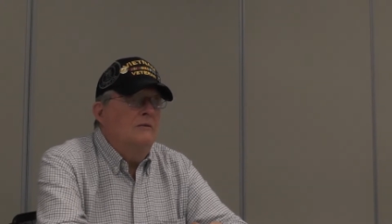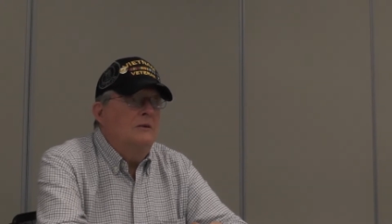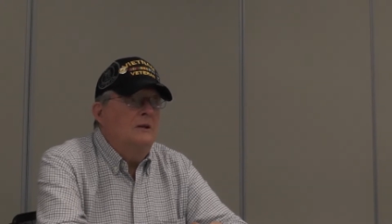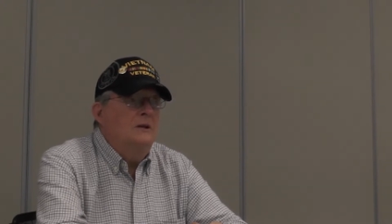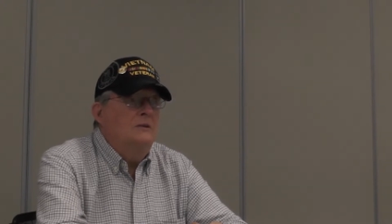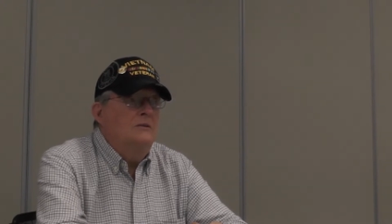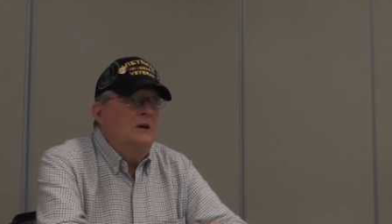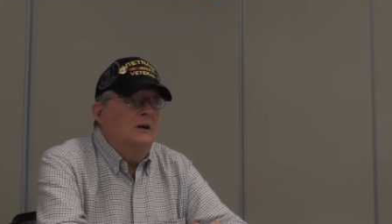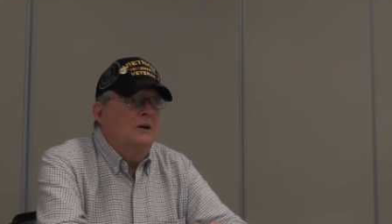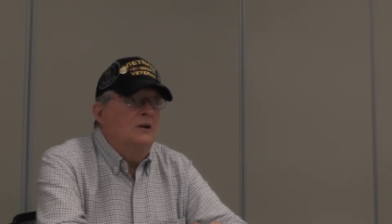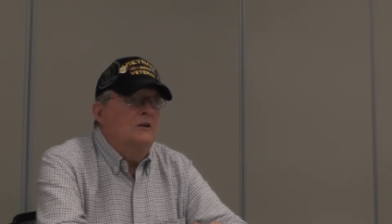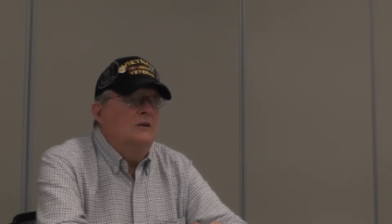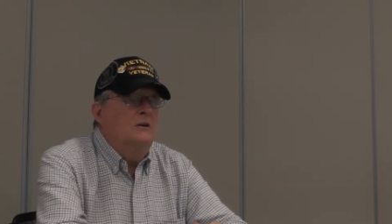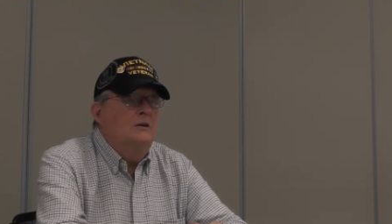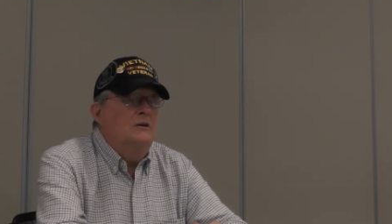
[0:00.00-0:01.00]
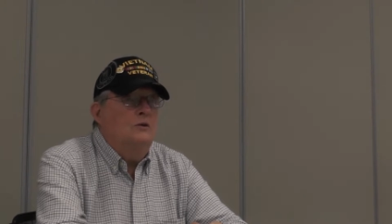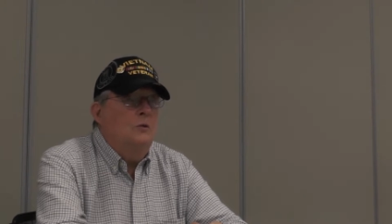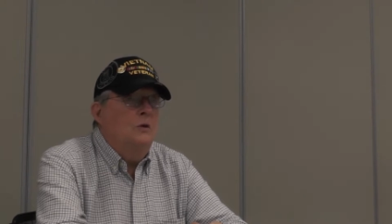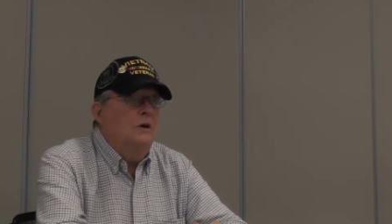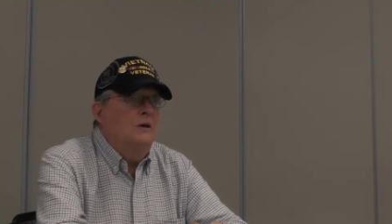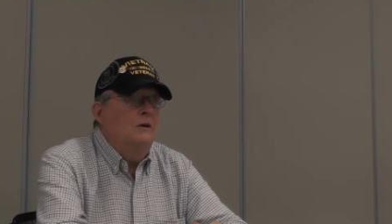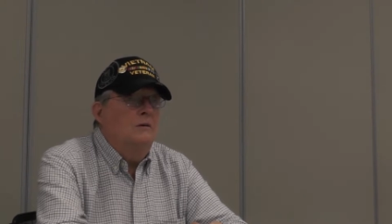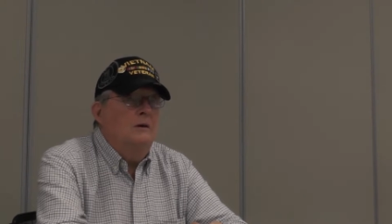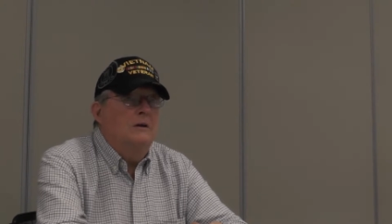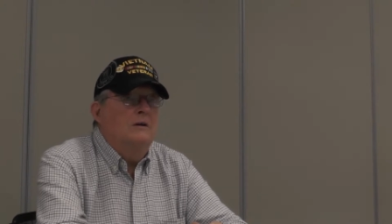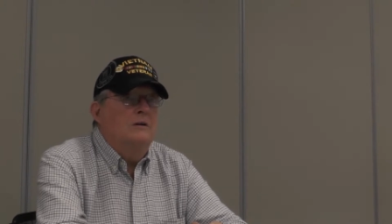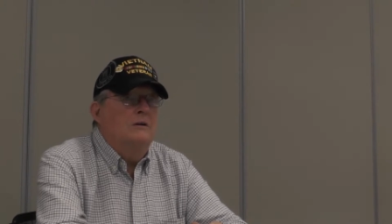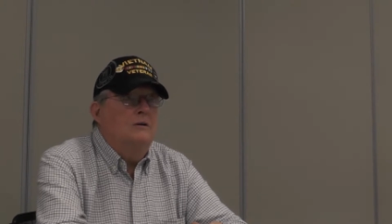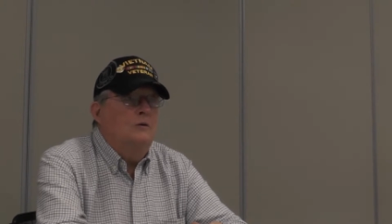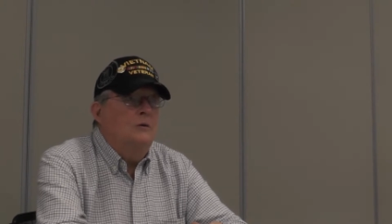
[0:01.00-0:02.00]
And he'd say 120 or
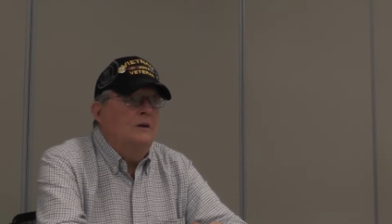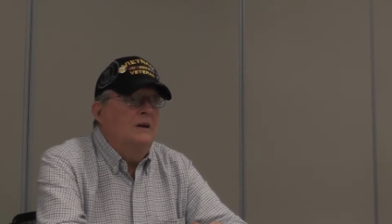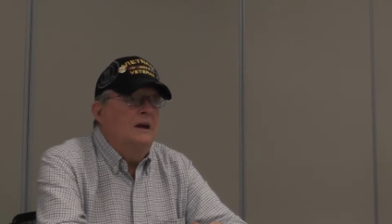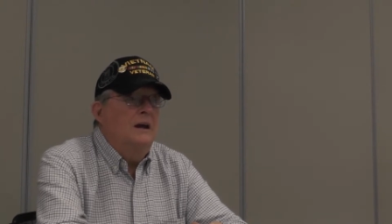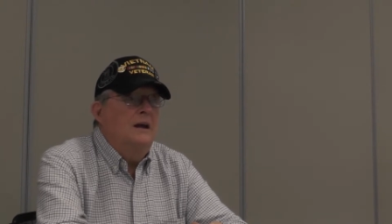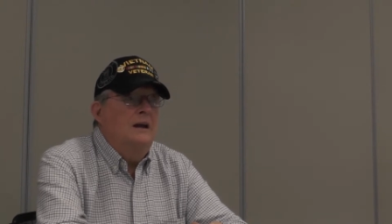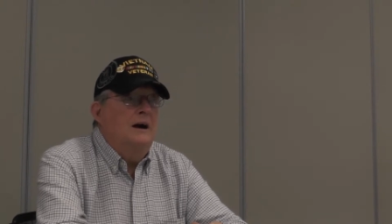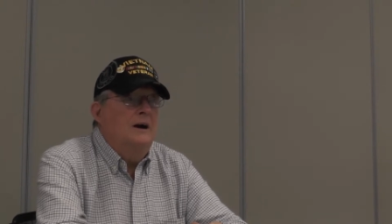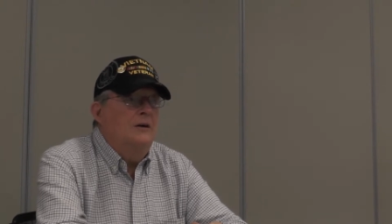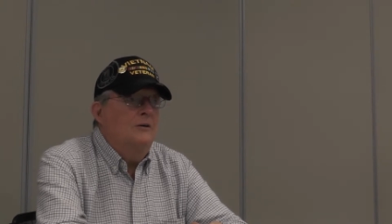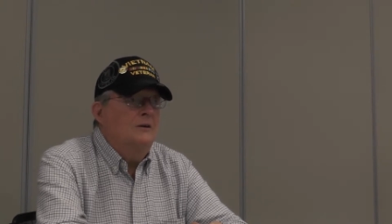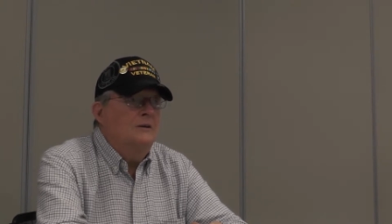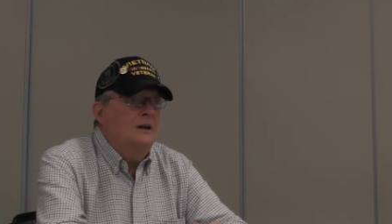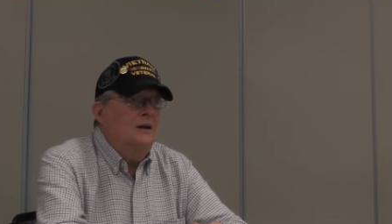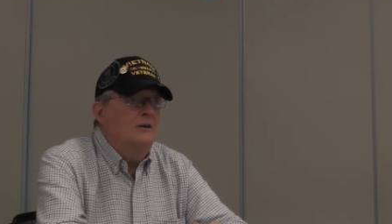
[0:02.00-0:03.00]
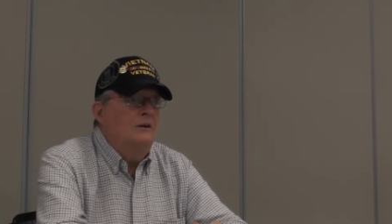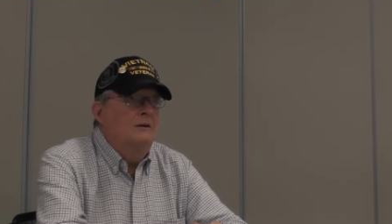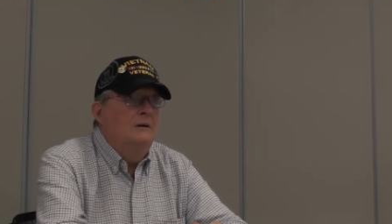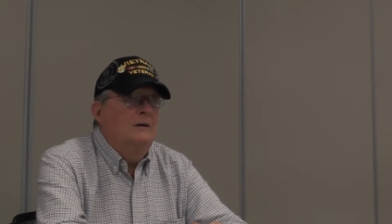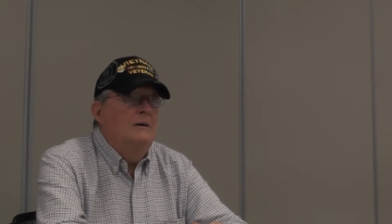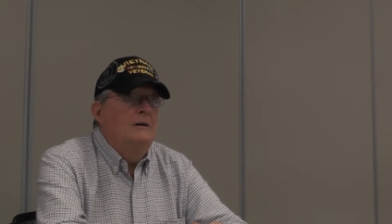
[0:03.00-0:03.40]
128 hours. I go,